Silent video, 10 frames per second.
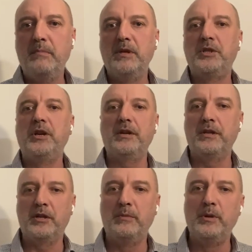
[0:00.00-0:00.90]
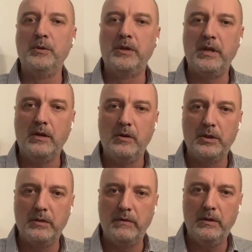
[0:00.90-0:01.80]
majority community in
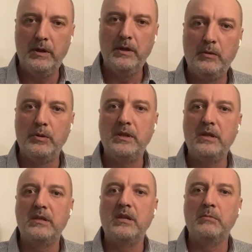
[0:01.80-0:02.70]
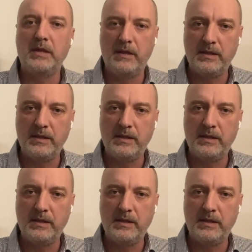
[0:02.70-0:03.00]
Kosovo to see Serbs